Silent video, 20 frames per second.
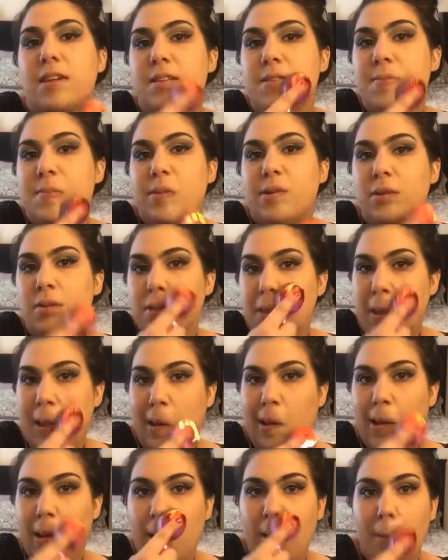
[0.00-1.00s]
it is
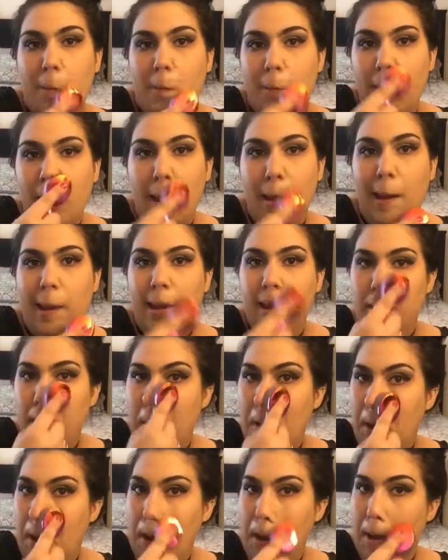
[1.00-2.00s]
building, but
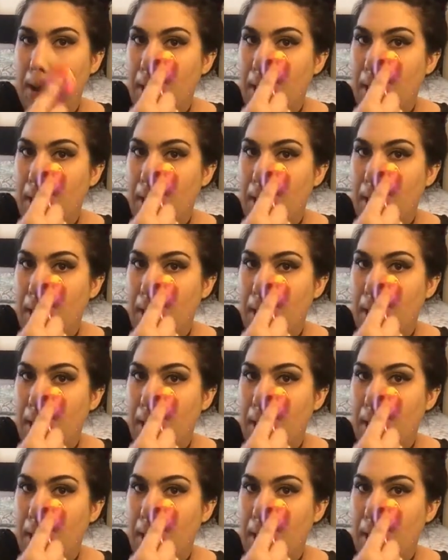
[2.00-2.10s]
